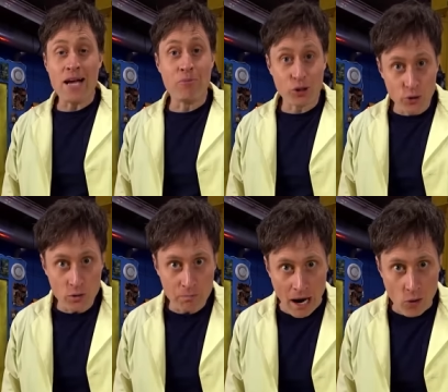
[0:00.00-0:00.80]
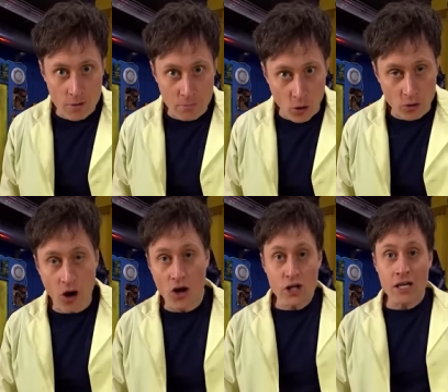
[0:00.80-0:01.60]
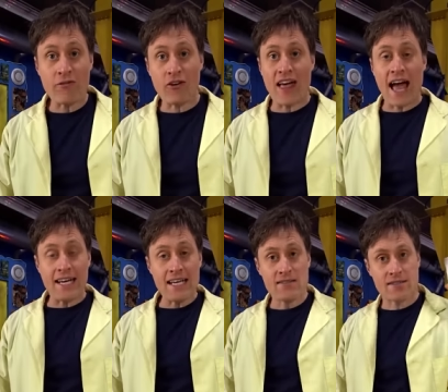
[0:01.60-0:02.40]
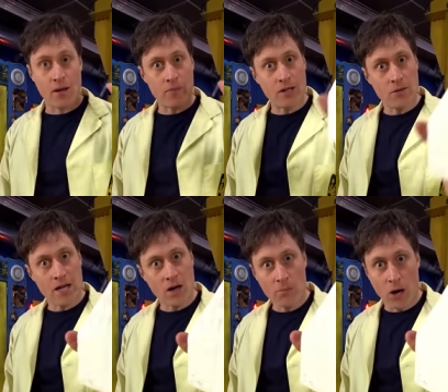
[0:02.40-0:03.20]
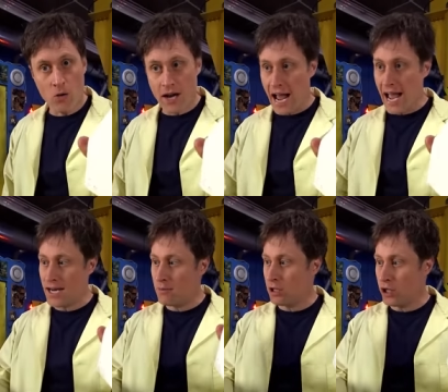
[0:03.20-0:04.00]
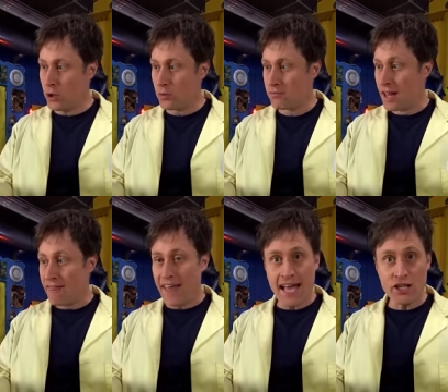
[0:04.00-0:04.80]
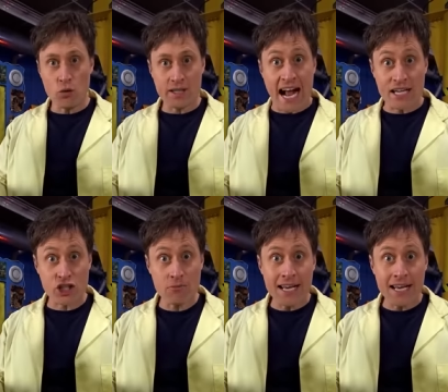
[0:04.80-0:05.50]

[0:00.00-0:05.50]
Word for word: a balloon-powered boat. All you need for that is something to be your boat and a balloon. Then you attach them